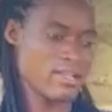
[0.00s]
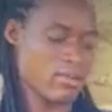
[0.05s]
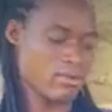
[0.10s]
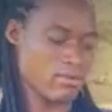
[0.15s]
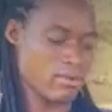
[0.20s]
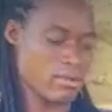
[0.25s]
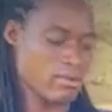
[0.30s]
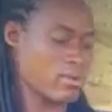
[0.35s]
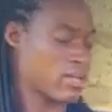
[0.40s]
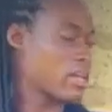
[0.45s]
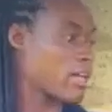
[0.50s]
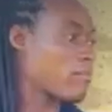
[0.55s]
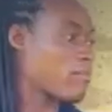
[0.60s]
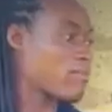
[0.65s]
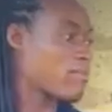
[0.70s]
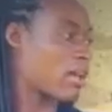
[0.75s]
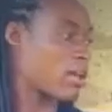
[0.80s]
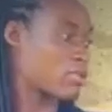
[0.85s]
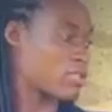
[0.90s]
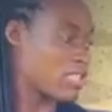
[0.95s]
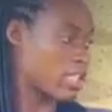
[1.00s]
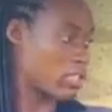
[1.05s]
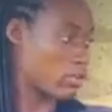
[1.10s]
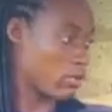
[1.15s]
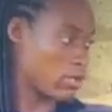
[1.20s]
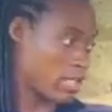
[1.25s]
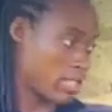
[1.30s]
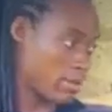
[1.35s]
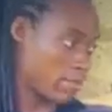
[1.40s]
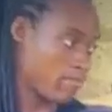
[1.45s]
when you come, I'll take
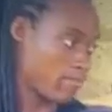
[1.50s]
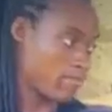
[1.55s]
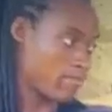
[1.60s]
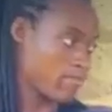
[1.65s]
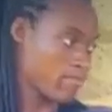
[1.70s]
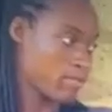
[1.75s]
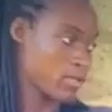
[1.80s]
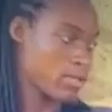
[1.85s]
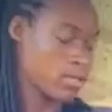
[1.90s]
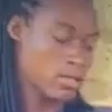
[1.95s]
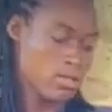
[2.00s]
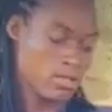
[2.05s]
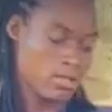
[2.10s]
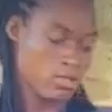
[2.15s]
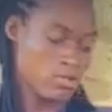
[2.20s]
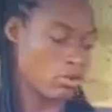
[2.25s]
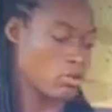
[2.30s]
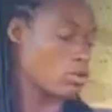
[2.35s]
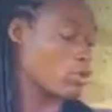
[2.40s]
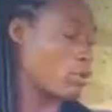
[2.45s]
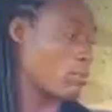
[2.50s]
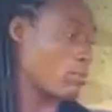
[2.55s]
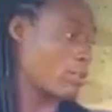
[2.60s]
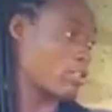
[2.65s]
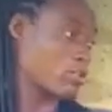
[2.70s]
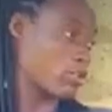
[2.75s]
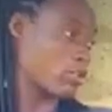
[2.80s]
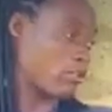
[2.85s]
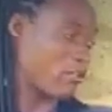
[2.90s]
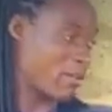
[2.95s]
your name, your
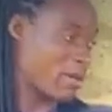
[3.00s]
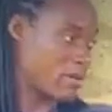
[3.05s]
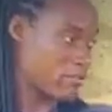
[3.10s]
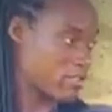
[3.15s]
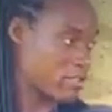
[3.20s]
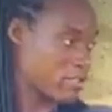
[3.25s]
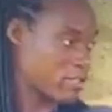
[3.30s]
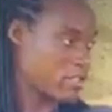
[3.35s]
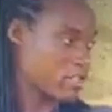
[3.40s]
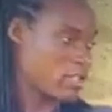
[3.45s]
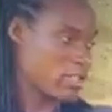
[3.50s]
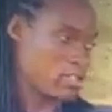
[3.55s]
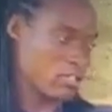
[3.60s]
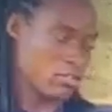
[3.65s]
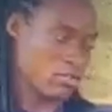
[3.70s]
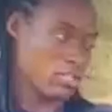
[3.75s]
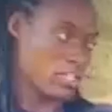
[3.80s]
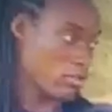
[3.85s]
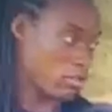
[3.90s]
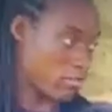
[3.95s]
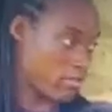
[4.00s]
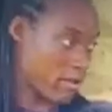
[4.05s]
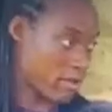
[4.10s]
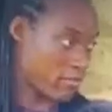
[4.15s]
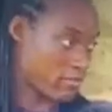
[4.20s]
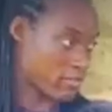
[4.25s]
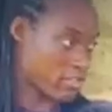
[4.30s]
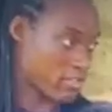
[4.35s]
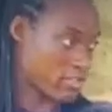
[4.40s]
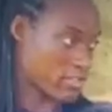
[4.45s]
place of birth, your date of
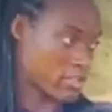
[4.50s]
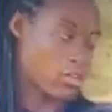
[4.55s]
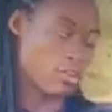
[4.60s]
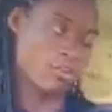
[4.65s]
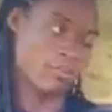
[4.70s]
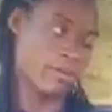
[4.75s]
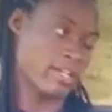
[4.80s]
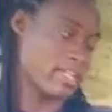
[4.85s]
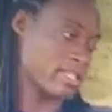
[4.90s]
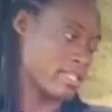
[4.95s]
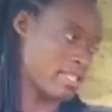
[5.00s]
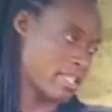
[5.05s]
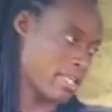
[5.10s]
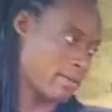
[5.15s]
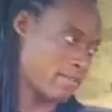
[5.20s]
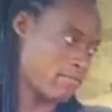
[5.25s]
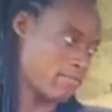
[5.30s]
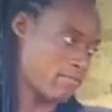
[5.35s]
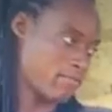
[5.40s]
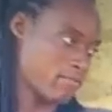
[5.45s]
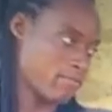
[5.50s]
birth, and your mother's name.